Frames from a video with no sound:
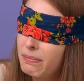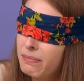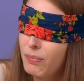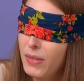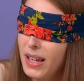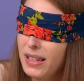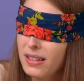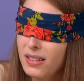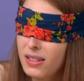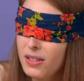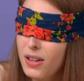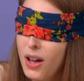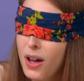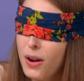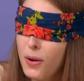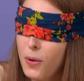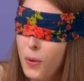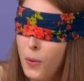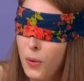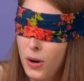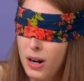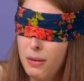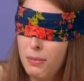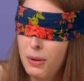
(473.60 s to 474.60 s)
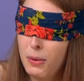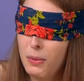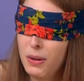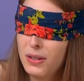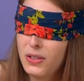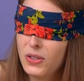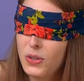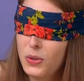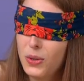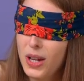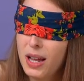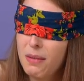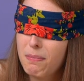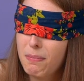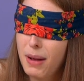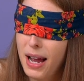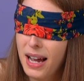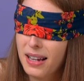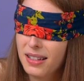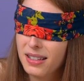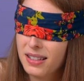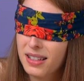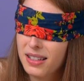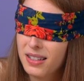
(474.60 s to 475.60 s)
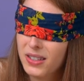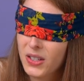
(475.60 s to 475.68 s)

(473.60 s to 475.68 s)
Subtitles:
That's not horrible once you get past the